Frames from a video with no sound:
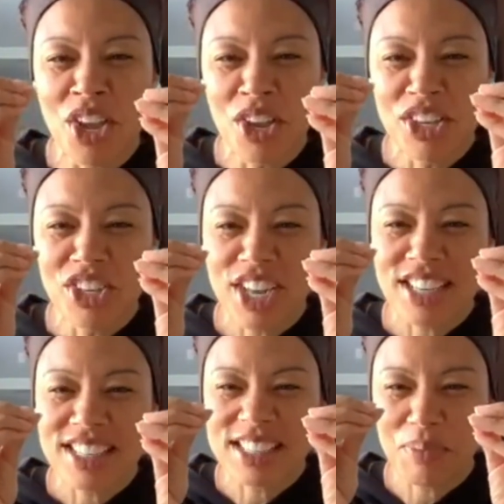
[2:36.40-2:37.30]

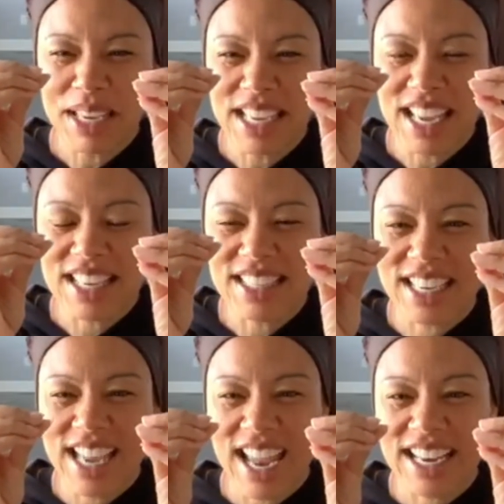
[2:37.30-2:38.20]
just begin to
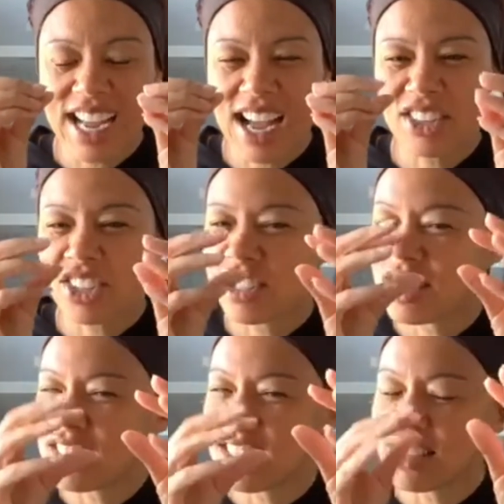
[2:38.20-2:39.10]
gain
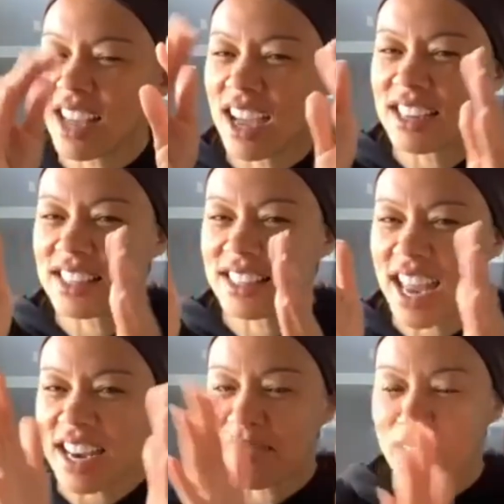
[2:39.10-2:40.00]
consciousness, this kind of
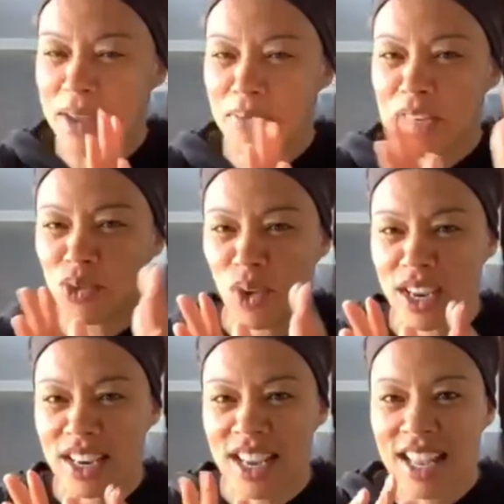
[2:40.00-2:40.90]
state of in
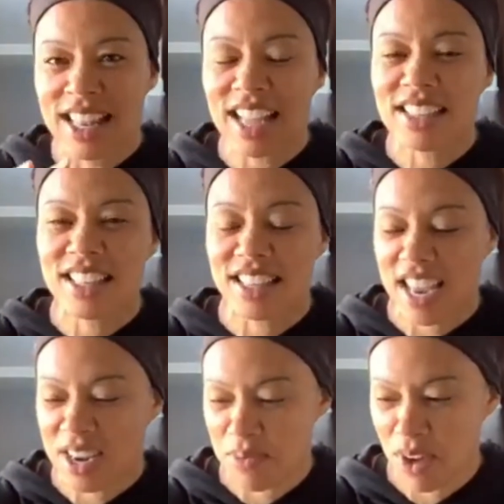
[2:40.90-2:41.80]
between, that's the
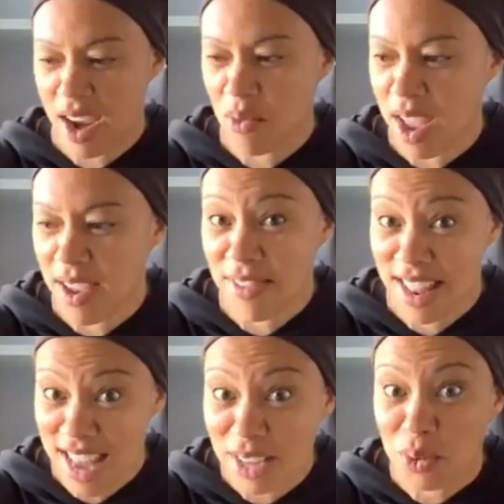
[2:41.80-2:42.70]
theta brainwave.
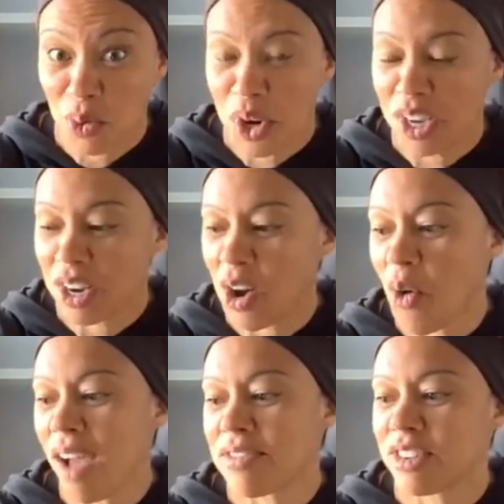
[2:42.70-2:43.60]
And that's what we're gonna go
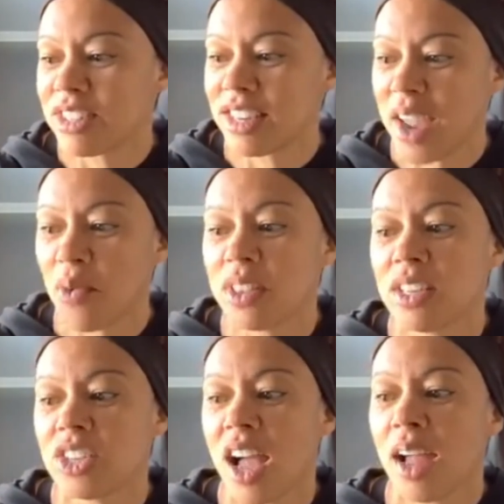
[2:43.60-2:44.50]
after today with the
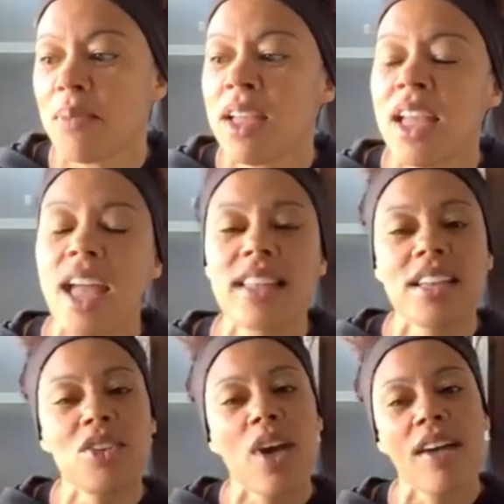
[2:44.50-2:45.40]
chime. And
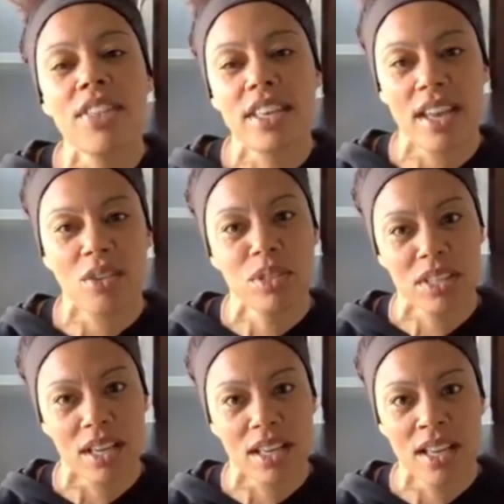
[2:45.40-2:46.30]
then you have the
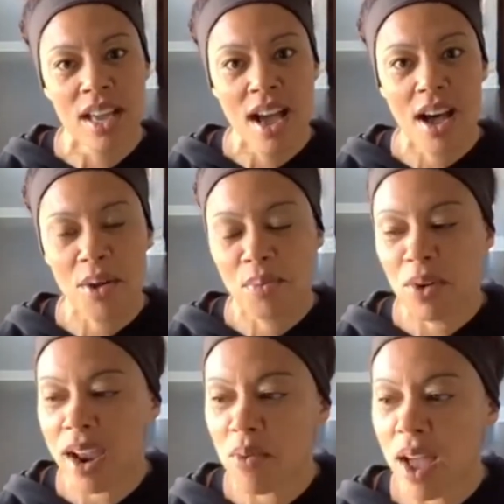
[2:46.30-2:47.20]
delta
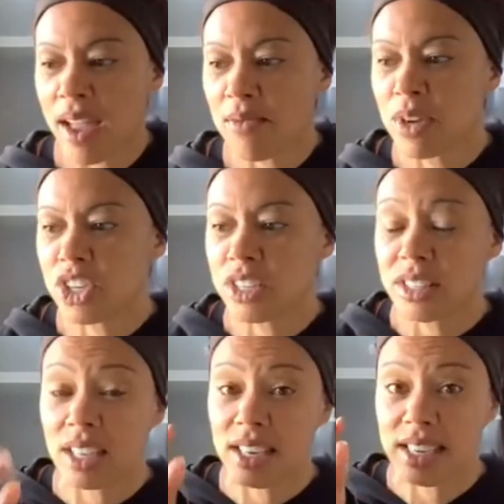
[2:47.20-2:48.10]
brainwave, which is
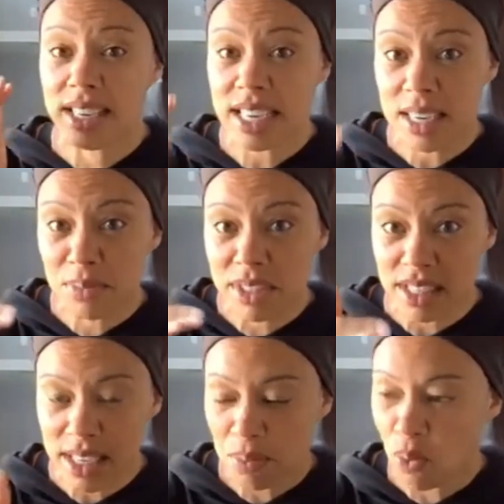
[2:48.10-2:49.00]
the deep
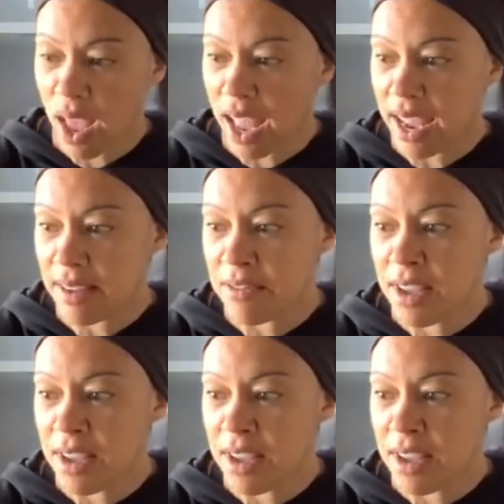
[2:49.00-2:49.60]
sleep wave.